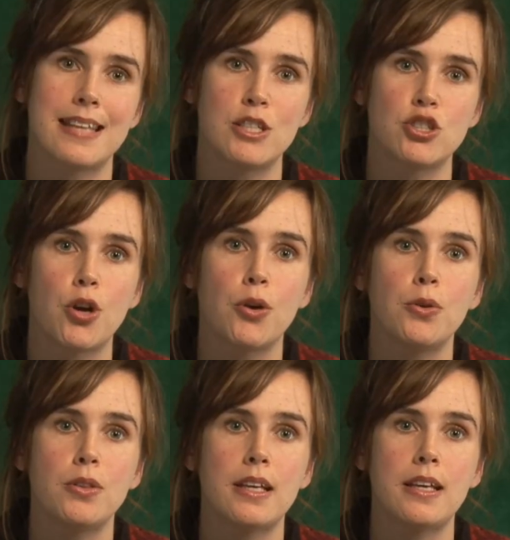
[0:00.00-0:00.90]
They
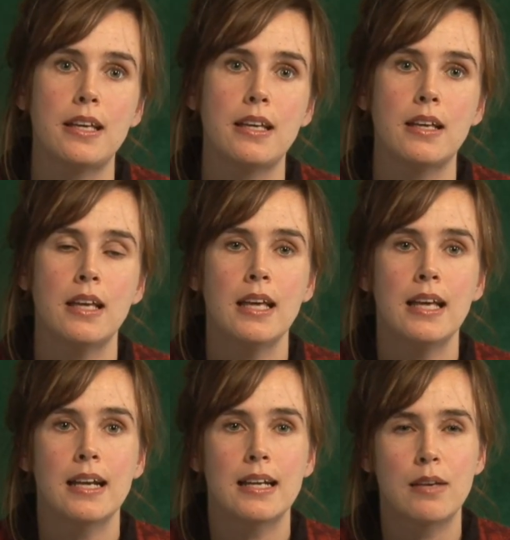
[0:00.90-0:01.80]
show the
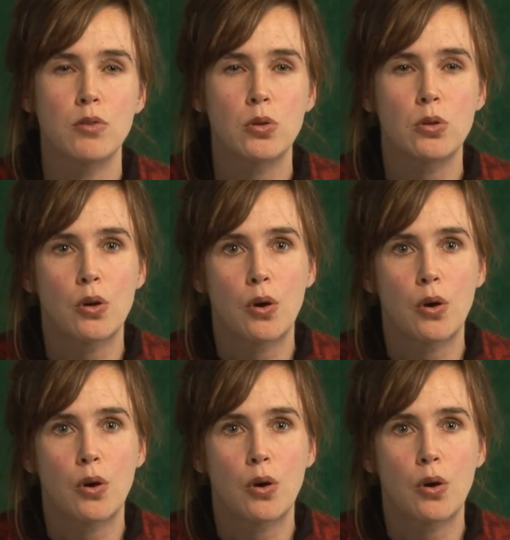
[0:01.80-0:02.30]
level